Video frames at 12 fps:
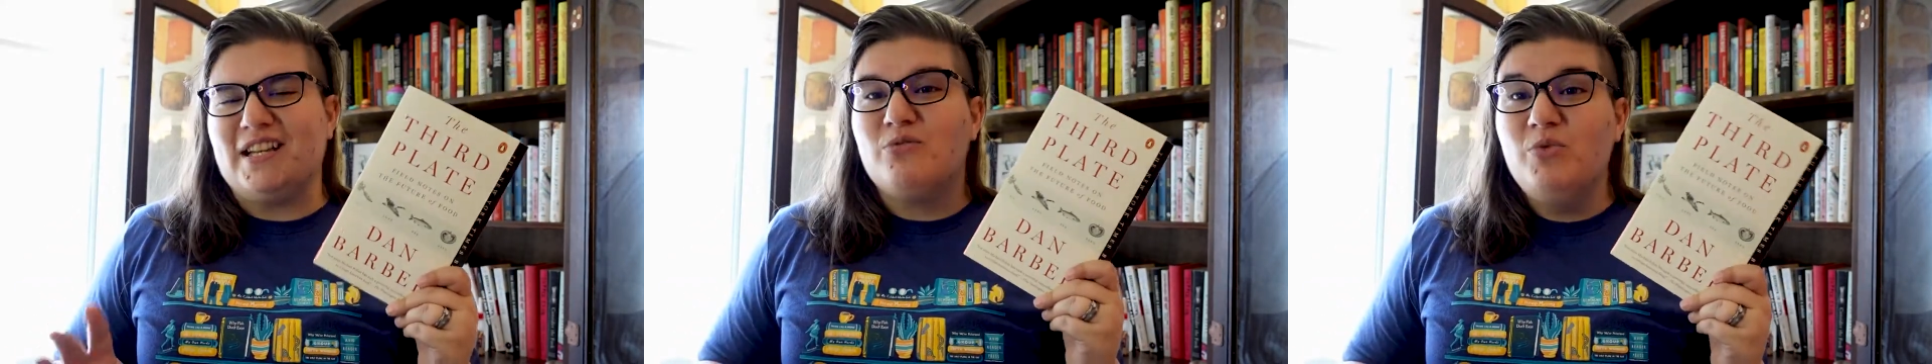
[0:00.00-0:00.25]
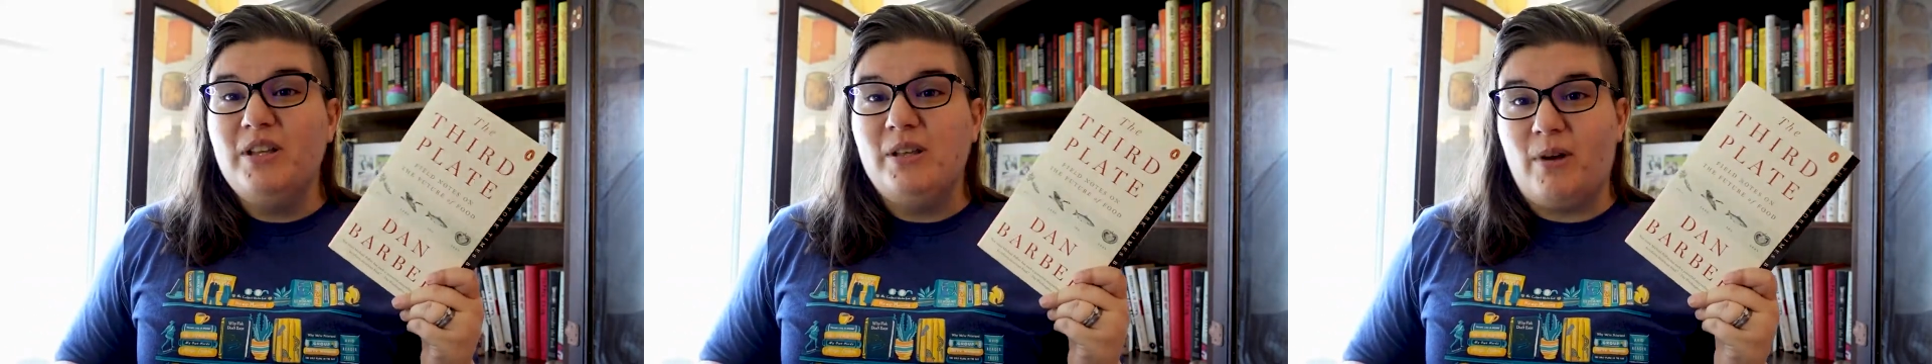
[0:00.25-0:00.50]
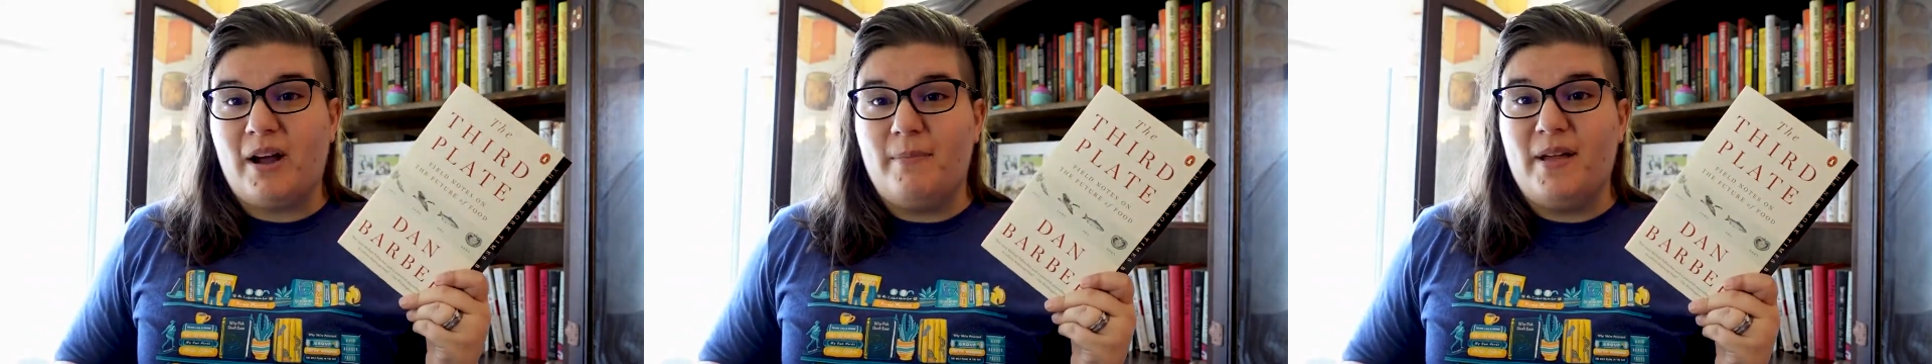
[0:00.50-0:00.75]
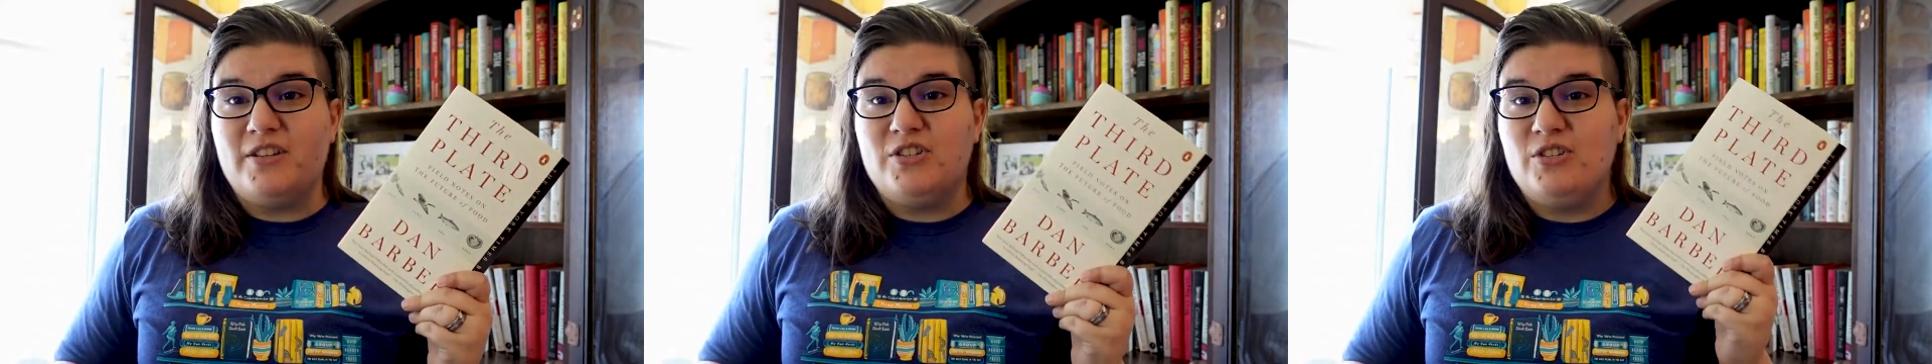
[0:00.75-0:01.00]
I really
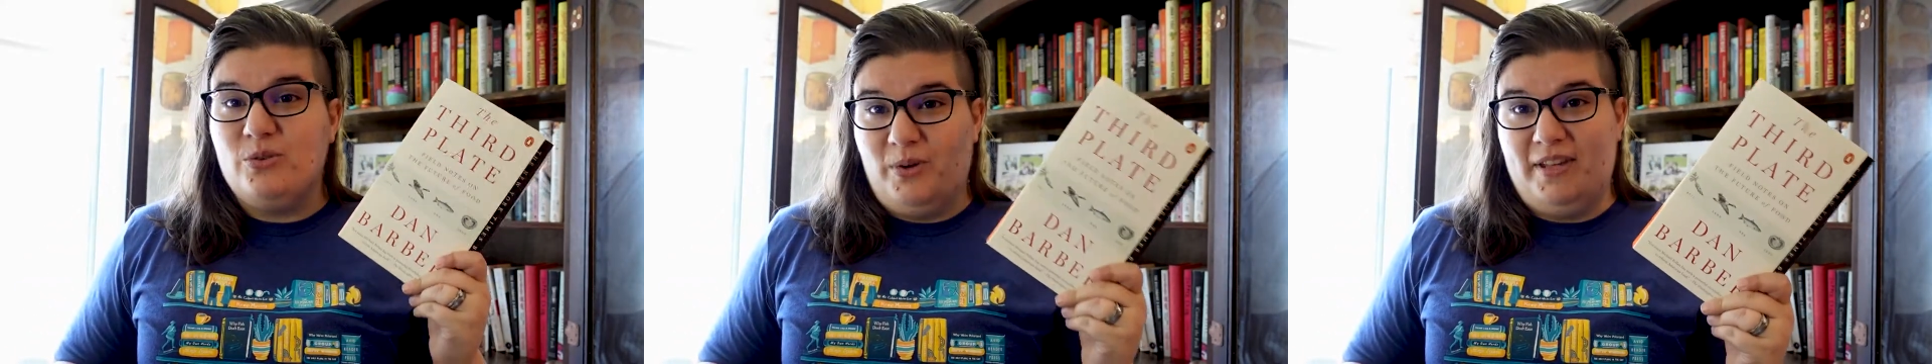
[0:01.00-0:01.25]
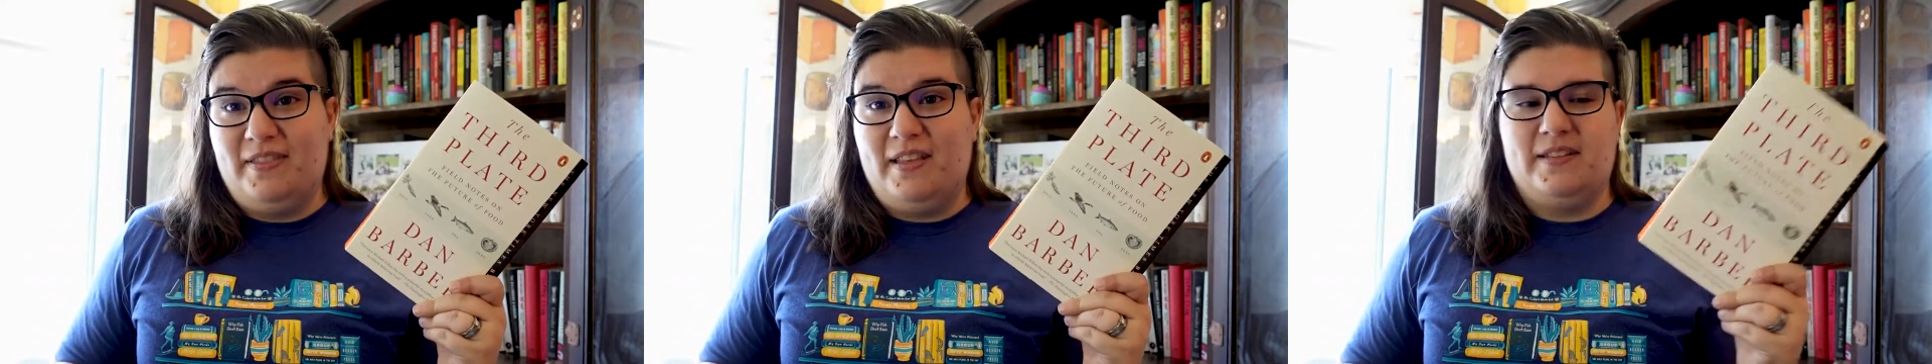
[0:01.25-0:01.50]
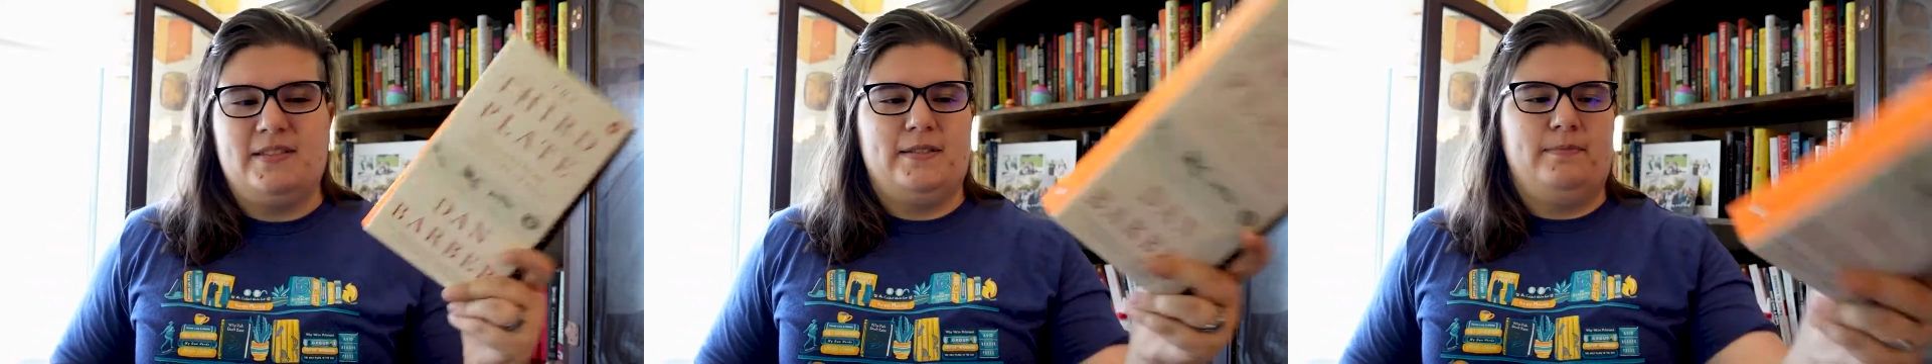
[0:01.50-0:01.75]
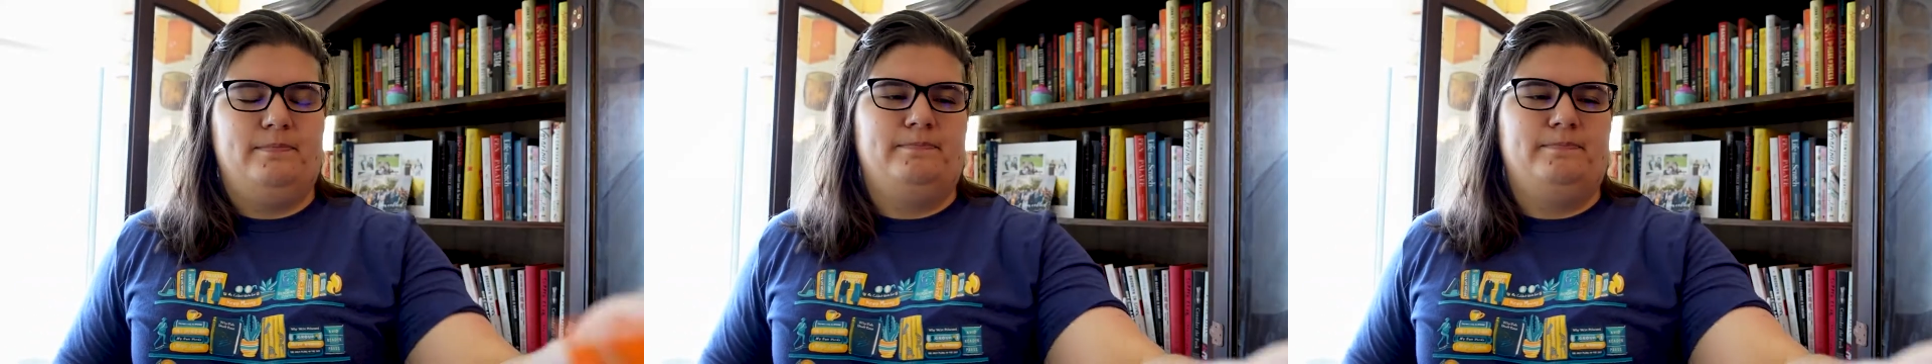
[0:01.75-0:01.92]
recommend you read this.